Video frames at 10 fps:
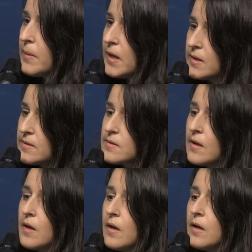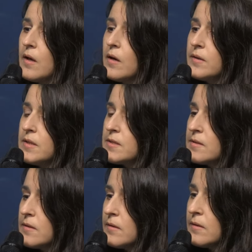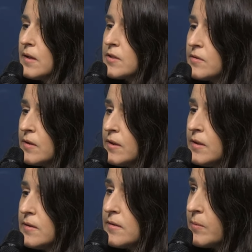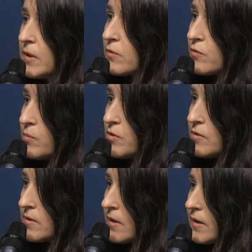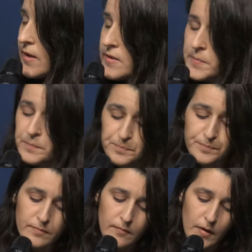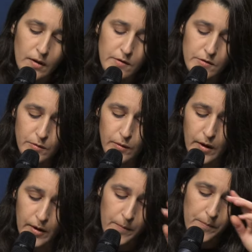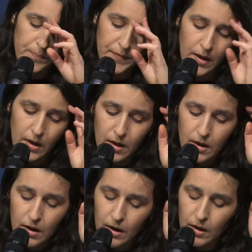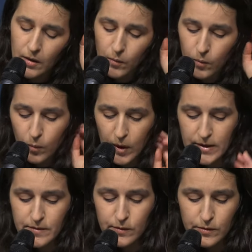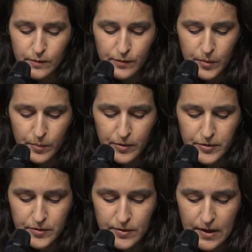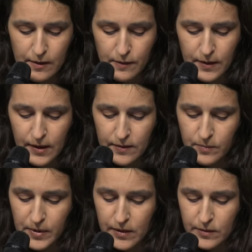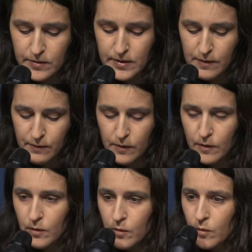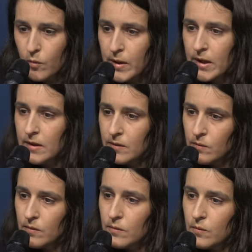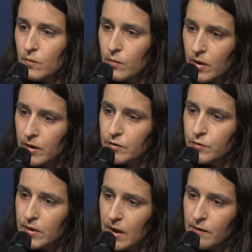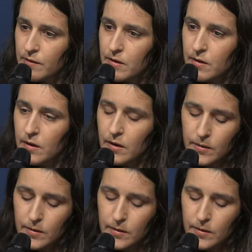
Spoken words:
based on its nationally determined contribution targets. So why it's also very important, I think, it's because even though we can work together